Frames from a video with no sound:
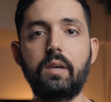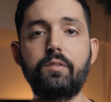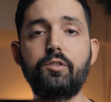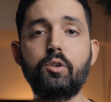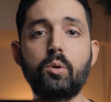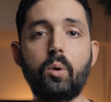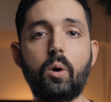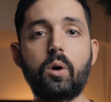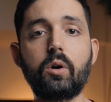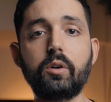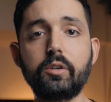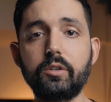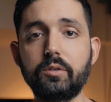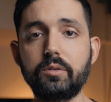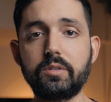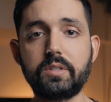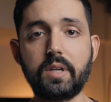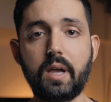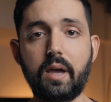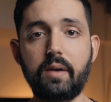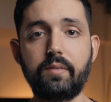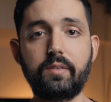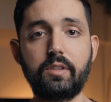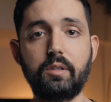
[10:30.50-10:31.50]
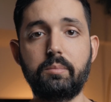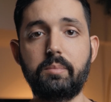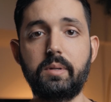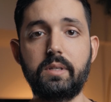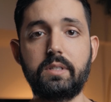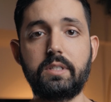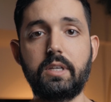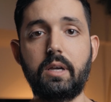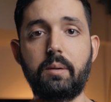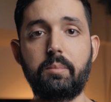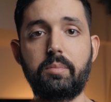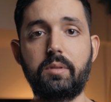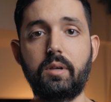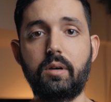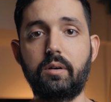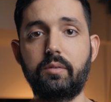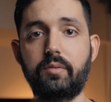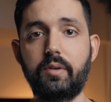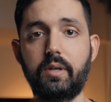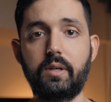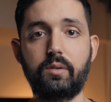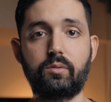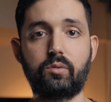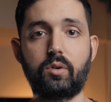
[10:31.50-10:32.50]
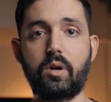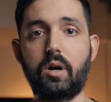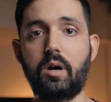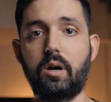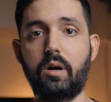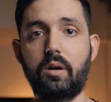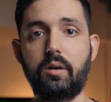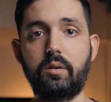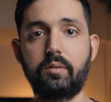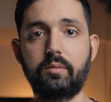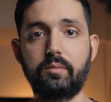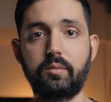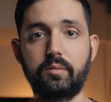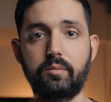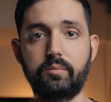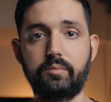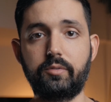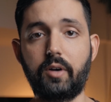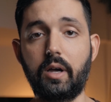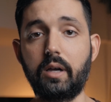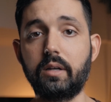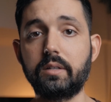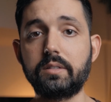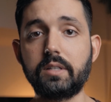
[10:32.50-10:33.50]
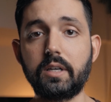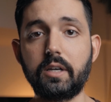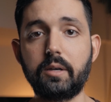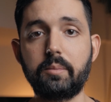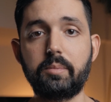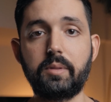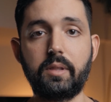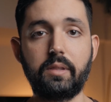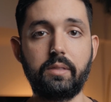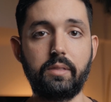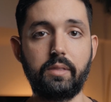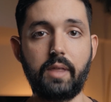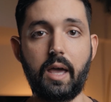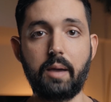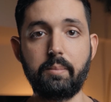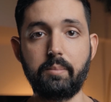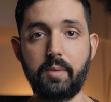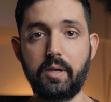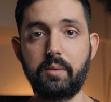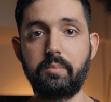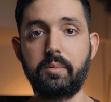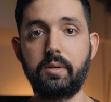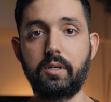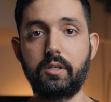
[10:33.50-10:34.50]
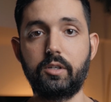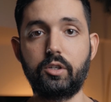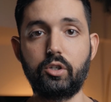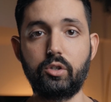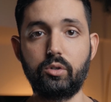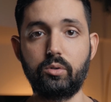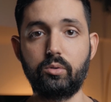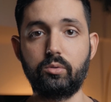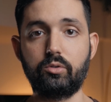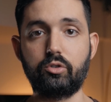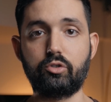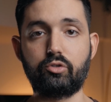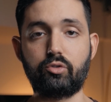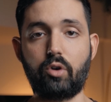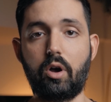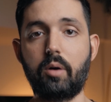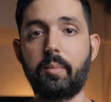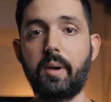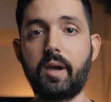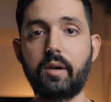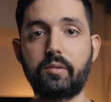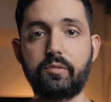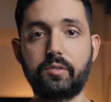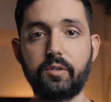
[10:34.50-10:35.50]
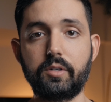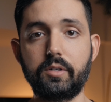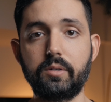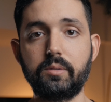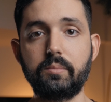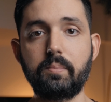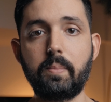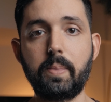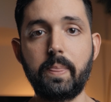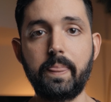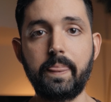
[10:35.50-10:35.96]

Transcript: If you are used to having the bit depth of a RAW file type, then that may be a huge drawback for you.